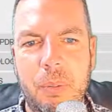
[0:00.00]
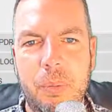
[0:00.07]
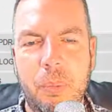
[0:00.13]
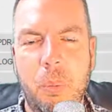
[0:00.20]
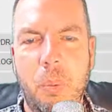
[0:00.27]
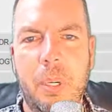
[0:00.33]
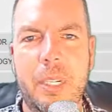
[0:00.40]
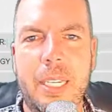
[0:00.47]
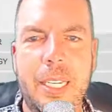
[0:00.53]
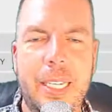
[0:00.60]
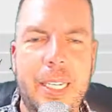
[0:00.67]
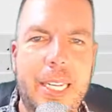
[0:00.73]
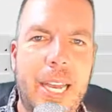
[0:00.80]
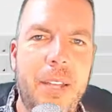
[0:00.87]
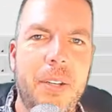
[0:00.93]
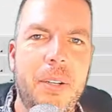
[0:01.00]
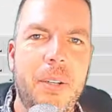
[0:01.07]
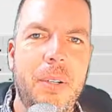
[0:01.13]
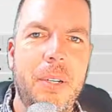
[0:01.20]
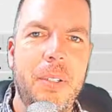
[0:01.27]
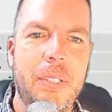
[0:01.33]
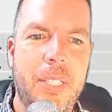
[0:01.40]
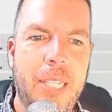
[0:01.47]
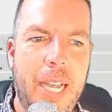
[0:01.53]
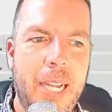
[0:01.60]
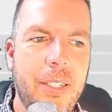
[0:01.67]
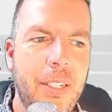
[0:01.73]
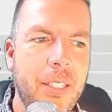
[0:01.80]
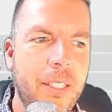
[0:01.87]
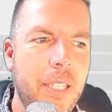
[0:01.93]
working together and they're
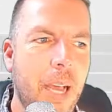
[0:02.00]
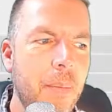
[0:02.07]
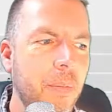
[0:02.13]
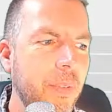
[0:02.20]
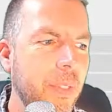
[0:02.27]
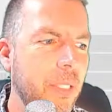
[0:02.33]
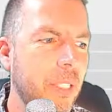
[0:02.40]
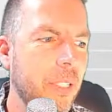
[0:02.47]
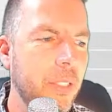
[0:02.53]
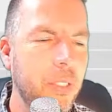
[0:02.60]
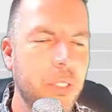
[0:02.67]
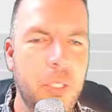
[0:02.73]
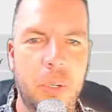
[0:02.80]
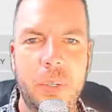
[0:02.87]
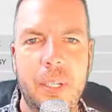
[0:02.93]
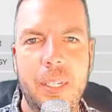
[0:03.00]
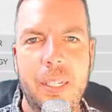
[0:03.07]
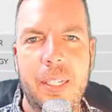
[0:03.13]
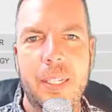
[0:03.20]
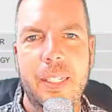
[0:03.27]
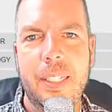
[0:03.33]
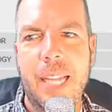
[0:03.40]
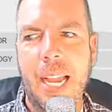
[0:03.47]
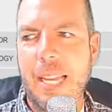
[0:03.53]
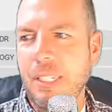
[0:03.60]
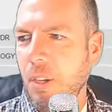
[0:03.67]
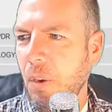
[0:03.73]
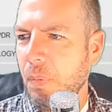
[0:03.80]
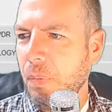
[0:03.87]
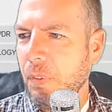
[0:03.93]
stacked on top of each other. So guys,
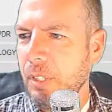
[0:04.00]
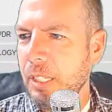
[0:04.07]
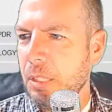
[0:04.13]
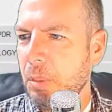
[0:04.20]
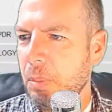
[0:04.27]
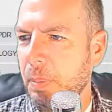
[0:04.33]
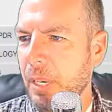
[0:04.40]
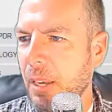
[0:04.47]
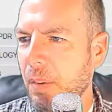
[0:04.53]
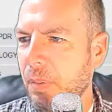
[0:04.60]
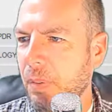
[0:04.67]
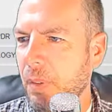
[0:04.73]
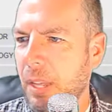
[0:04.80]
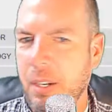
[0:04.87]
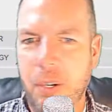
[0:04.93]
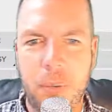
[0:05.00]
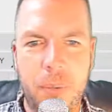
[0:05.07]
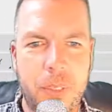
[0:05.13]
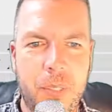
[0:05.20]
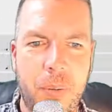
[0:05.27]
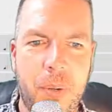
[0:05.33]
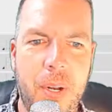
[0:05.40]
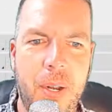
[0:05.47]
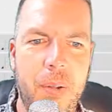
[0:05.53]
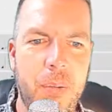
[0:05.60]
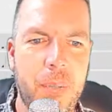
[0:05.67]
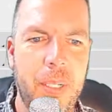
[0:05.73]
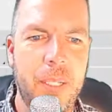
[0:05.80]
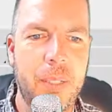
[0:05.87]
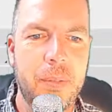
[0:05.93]
hopefully this has been helpful. I don't know what's going on with
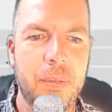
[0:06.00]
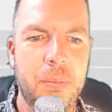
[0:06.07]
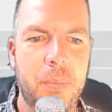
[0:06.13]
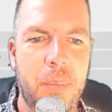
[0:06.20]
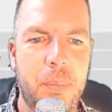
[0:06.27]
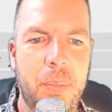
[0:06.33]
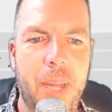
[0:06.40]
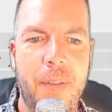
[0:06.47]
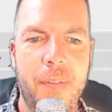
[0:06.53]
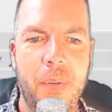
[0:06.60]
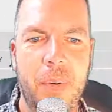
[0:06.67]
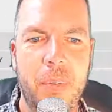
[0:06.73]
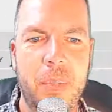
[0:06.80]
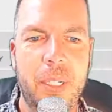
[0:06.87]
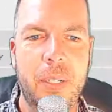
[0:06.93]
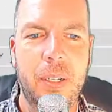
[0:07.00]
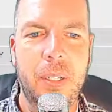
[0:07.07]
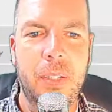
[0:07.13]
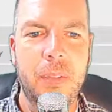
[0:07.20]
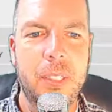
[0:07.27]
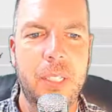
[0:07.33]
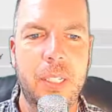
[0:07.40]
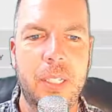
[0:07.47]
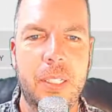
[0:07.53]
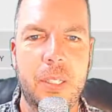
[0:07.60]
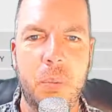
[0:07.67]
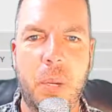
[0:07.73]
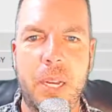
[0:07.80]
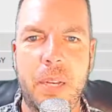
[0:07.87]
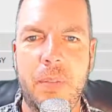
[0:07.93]
my platform here. All of a sudden it's
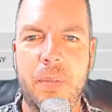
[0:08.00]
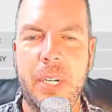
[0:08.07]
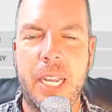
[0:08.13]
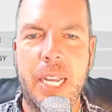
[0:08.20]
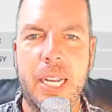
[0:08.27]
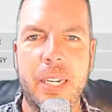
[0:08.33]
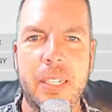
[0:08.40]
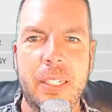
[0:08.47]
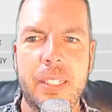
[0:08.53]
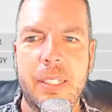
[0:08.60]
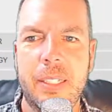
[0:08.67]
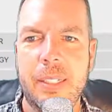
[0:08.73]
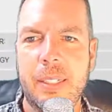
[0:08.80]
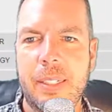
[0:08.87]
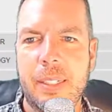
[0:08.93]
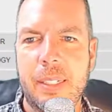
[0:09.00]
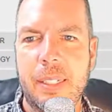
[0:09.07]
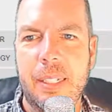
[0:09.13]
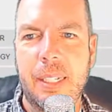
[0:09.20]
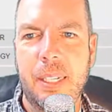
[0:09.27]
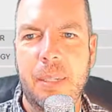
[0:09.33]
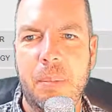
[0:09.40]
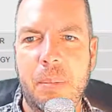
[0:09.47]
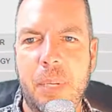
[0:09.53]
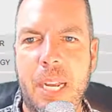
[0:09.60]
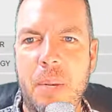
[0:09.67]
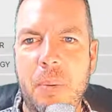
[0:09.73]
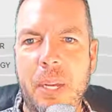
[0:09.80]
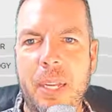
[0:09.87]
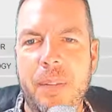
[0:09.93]
waiting for data. But
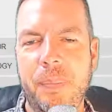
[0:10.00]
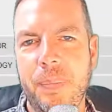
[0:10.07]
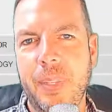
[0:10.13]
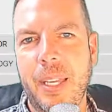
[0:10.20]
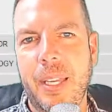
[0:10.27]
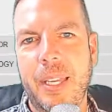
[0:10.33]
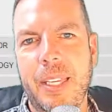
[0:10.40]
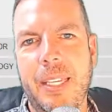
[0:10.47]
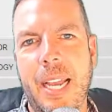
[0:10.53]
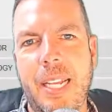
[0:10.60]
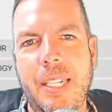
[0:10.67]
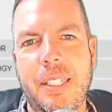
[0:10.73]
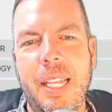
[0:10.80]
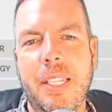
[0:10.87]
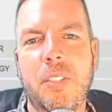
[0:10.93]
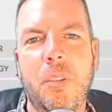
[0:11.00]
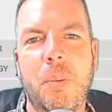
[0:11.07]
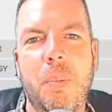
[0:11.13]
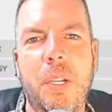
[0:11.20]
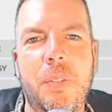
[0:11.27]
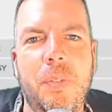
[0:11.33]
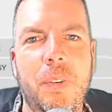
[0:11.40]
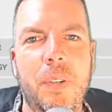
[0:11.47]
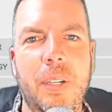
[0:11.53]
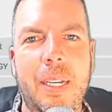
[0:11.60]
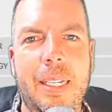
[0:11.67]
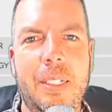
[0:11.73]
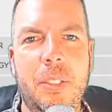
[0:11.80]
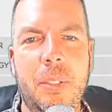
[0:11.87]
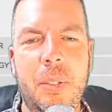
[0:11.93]
anyway, guys, thanks so much
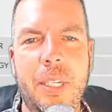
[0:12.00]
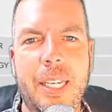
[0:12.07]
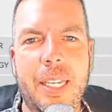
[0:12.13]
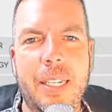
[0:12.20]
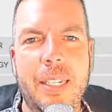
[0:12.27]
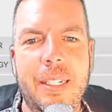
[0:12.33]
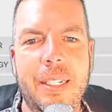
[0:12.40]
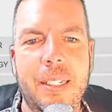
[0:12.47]
for tuning in.